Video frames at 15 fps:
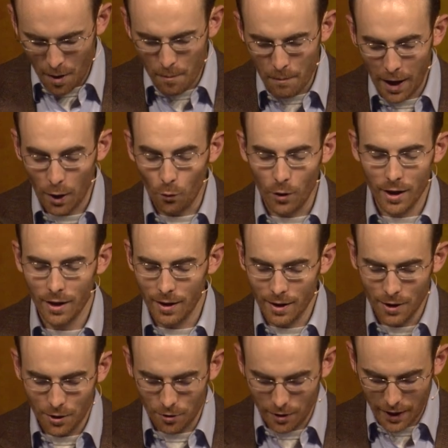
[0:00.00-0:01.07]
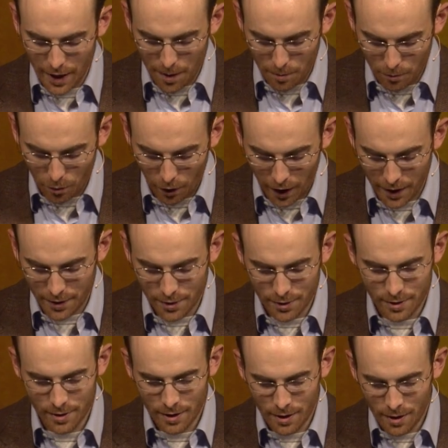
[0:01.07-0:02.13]
May we eagerly
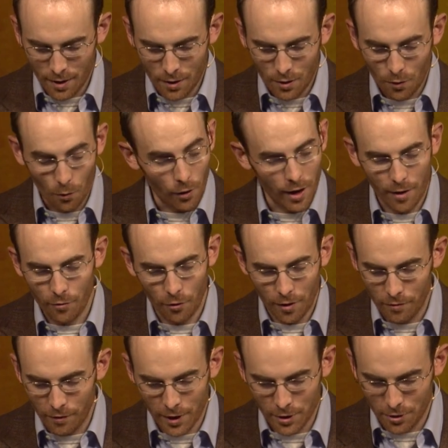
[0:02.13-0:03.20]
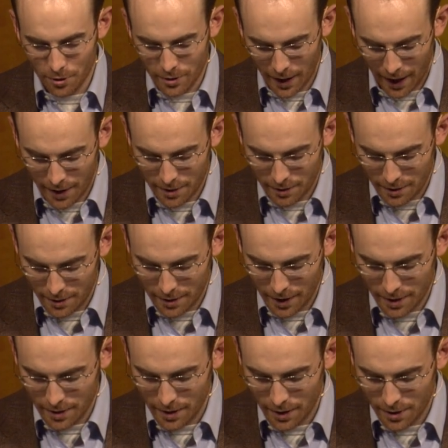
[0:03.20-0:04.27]
embrace whatever adventures Aslan
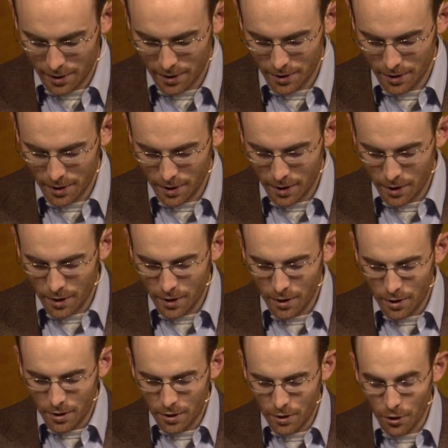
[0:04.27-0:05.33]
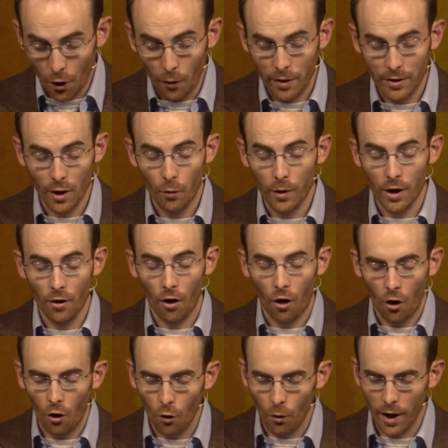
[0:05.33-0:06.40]
sends us, knowing that we are
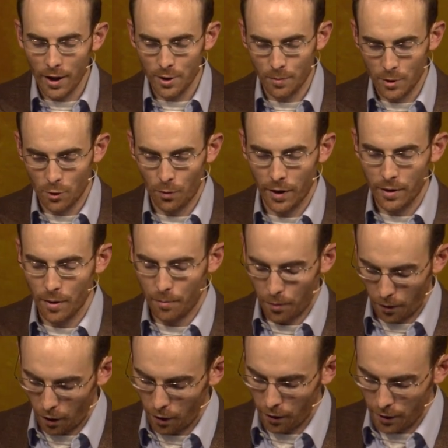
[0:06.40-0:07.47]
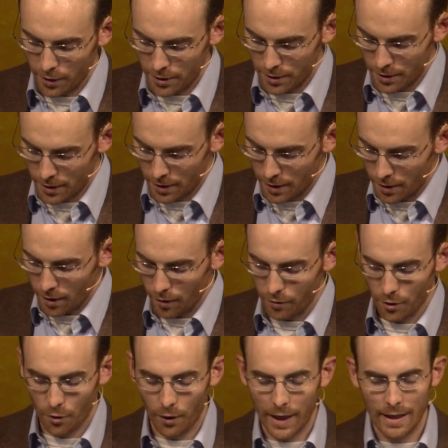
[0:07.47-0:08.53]
always between the paws of
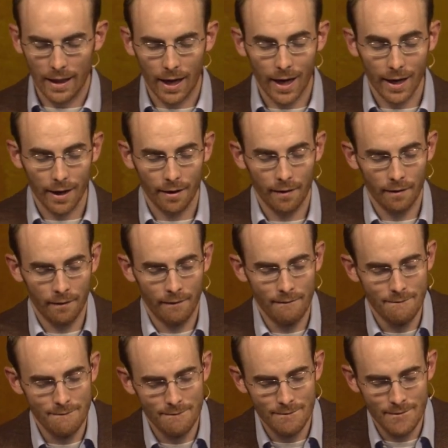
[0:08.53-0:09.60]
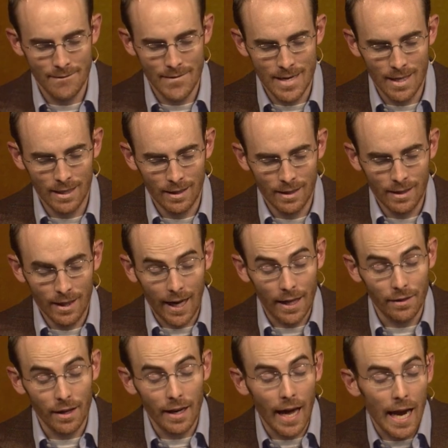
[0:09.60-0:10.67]
the great lion. In
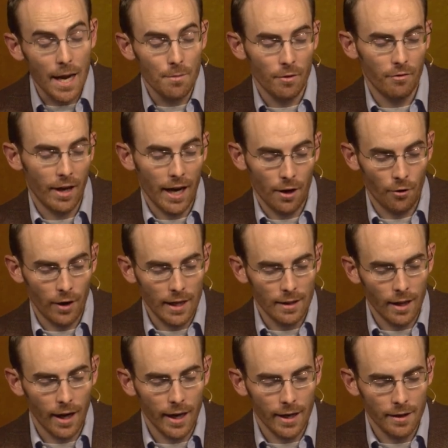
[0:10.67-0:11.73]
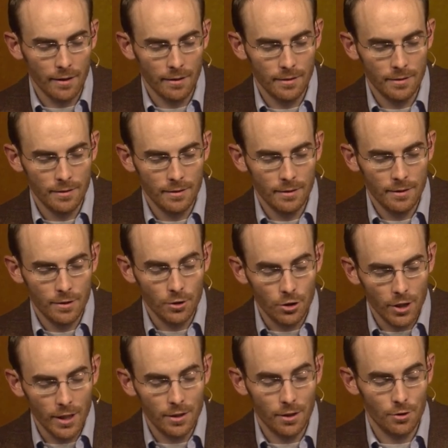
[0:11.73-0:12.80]
the name of that great lion,
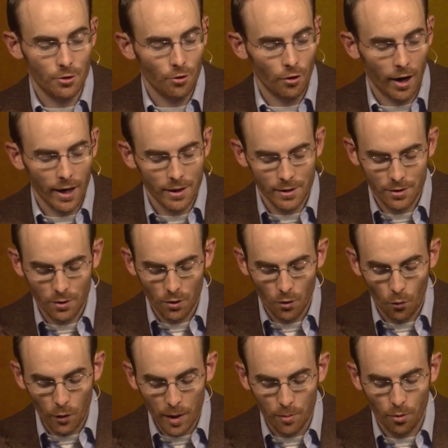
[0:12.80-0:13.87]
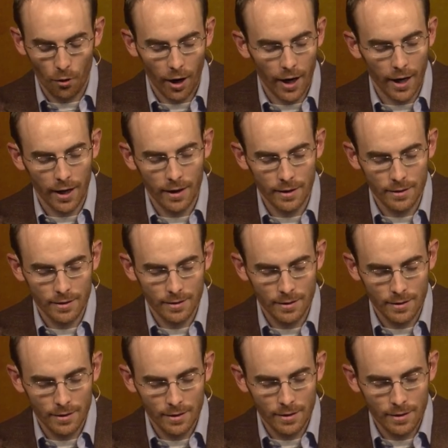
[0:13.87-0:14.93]
Jesus Christ, we pray.
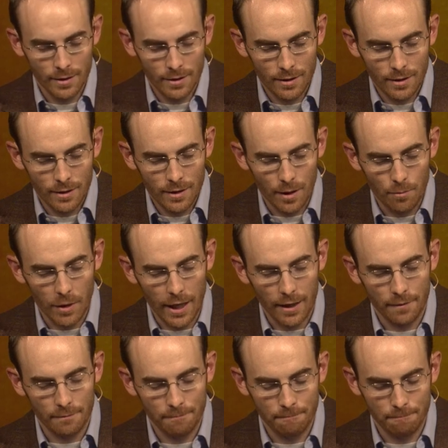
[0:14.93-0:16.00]
Amen.